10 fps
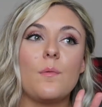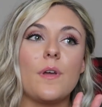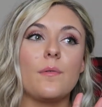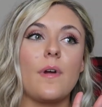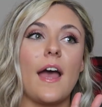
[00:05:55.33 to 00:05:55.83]

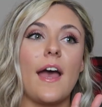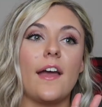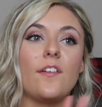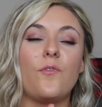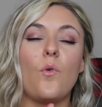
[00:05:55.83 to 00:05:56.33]
we
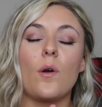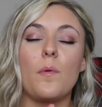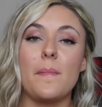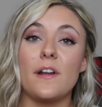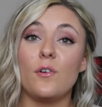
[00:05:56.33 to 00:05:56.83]
read For
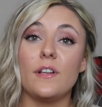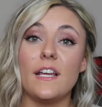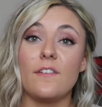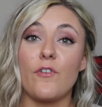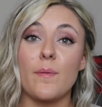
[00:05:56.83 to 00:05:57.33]
Women
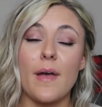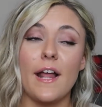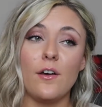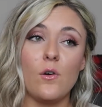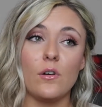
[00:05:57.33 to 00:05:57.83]
Only and For
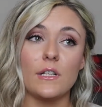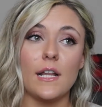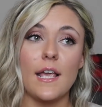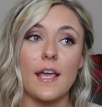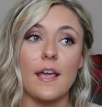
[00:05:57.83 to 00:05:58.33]
Men
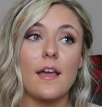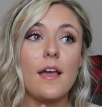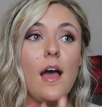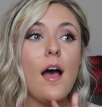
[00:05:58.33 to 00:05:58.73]
Only,